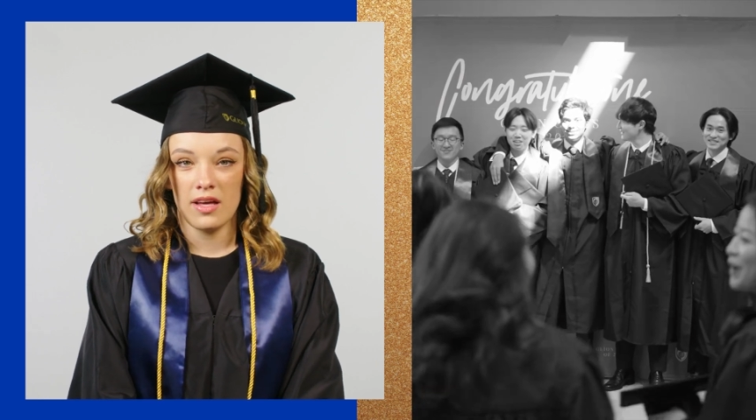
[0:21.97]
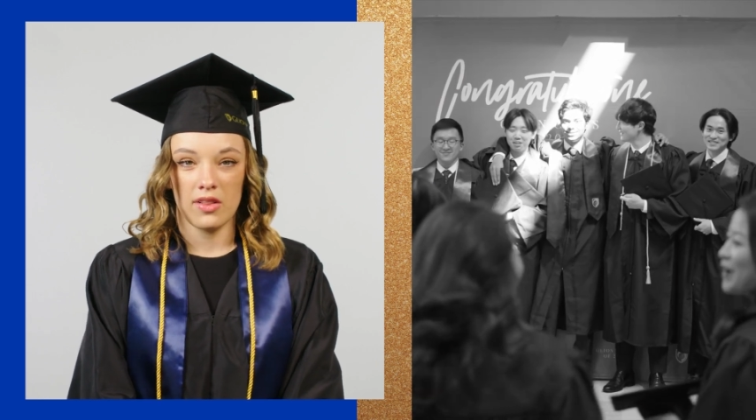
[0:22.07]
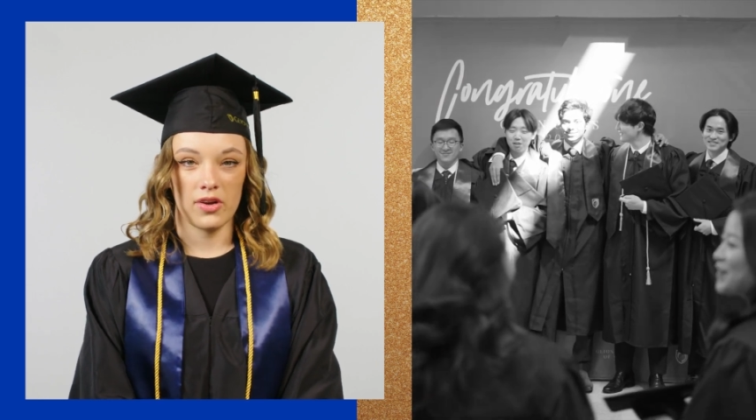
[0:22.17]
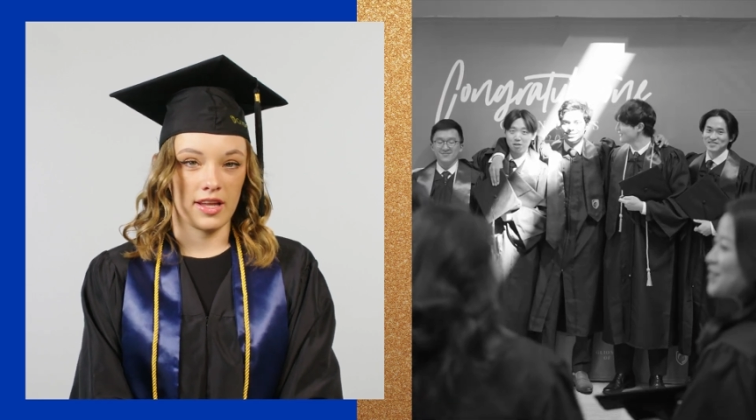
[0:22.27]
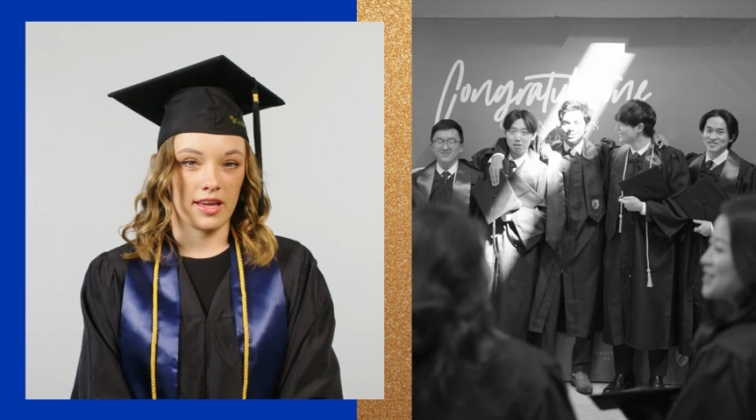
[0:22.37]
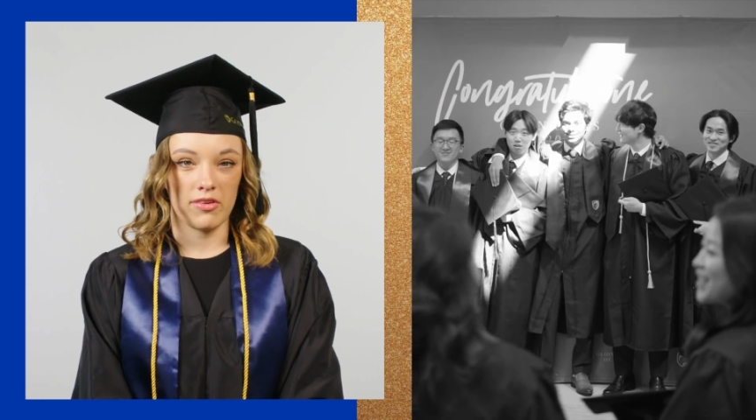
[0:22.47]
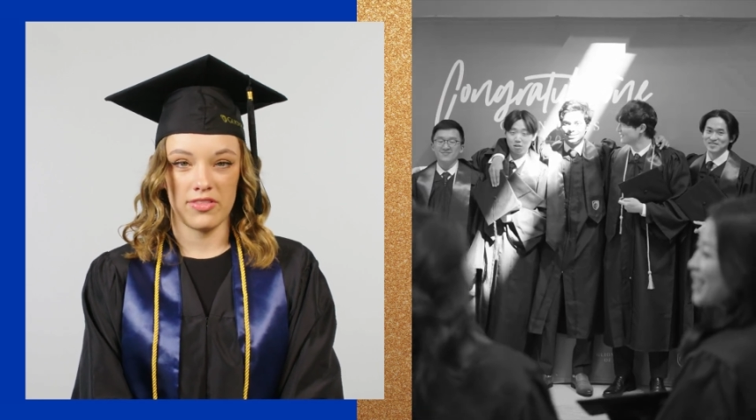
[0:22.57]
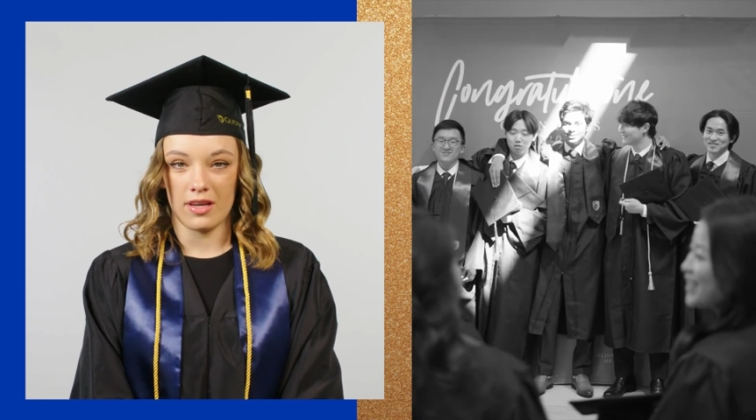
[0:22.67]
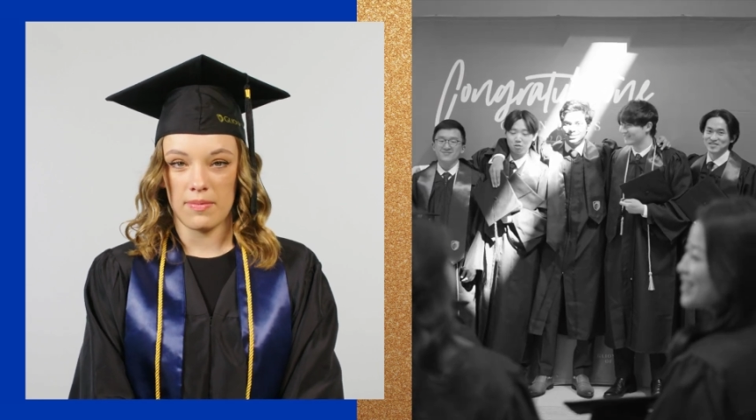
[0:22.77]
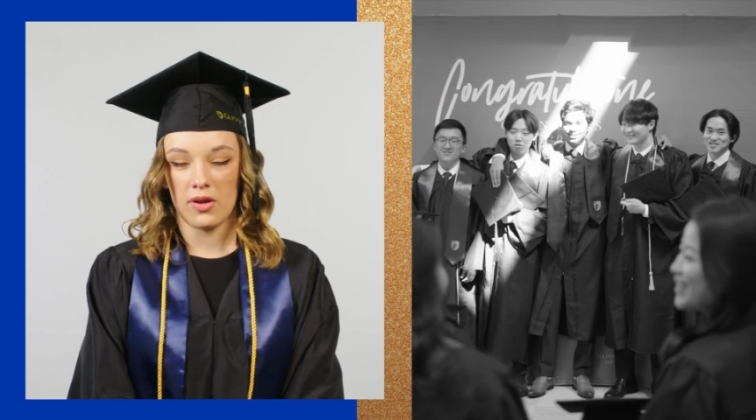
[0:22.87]
learning
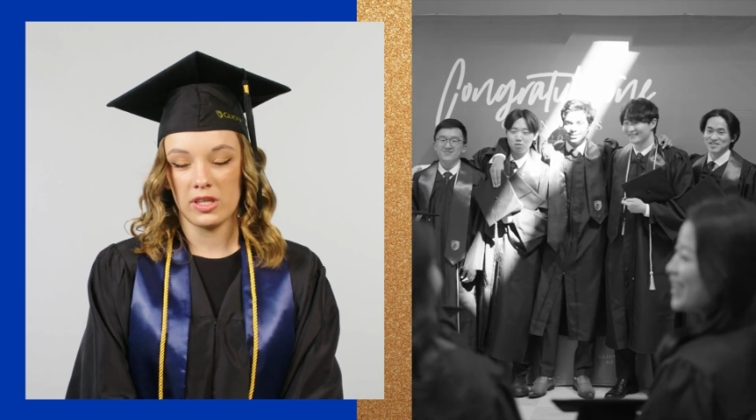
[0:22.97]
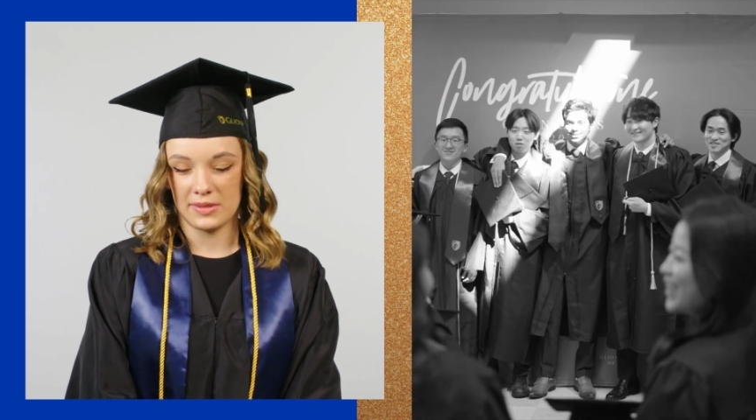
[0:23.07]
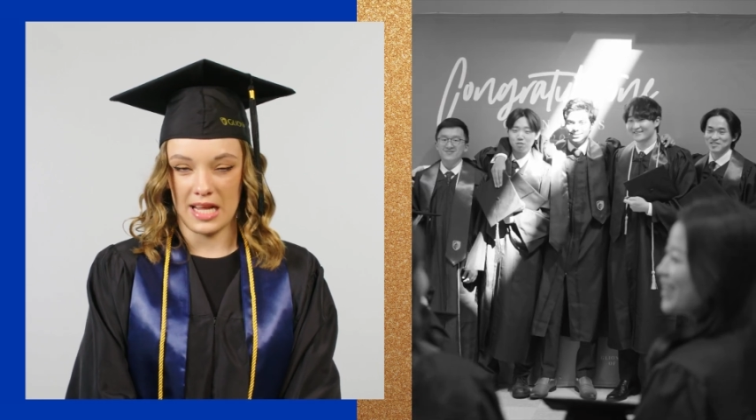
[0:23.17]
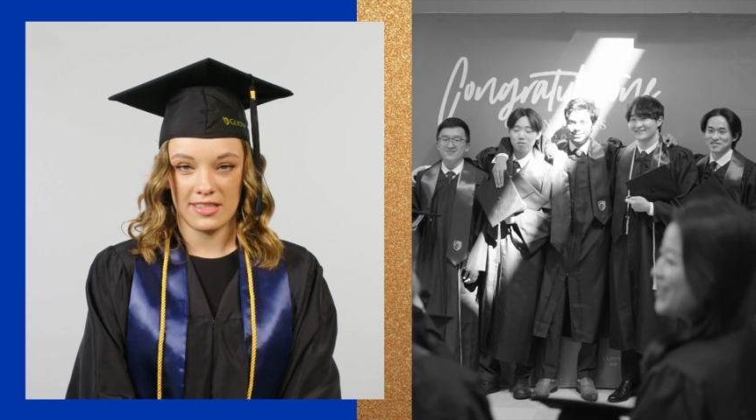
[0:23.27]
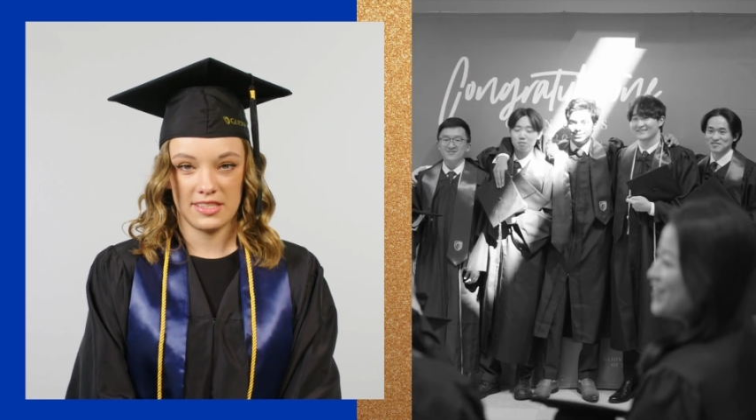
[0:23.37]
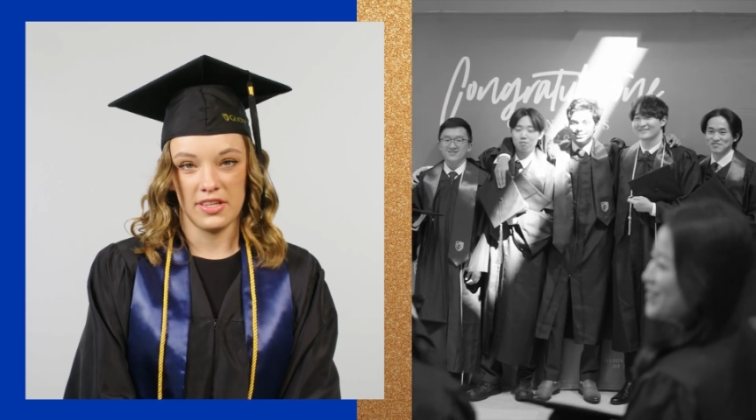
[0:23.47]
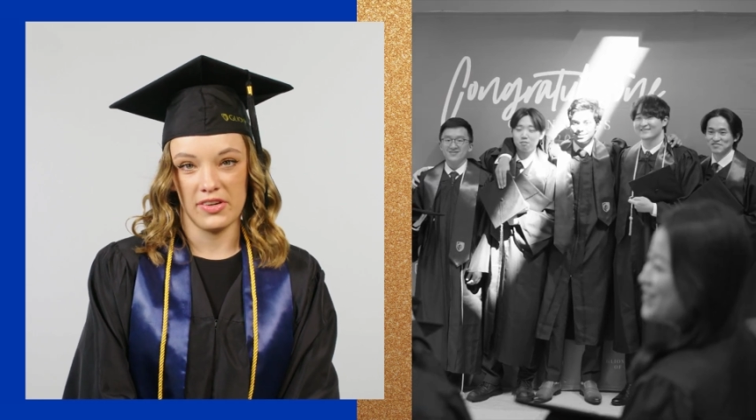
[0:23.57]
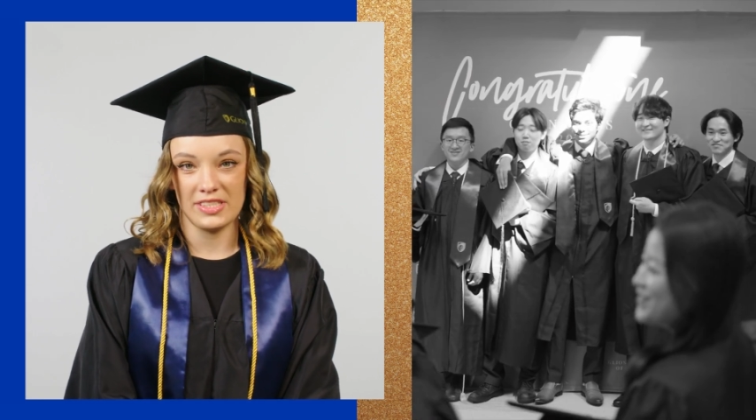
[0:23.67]
everything about hospitality there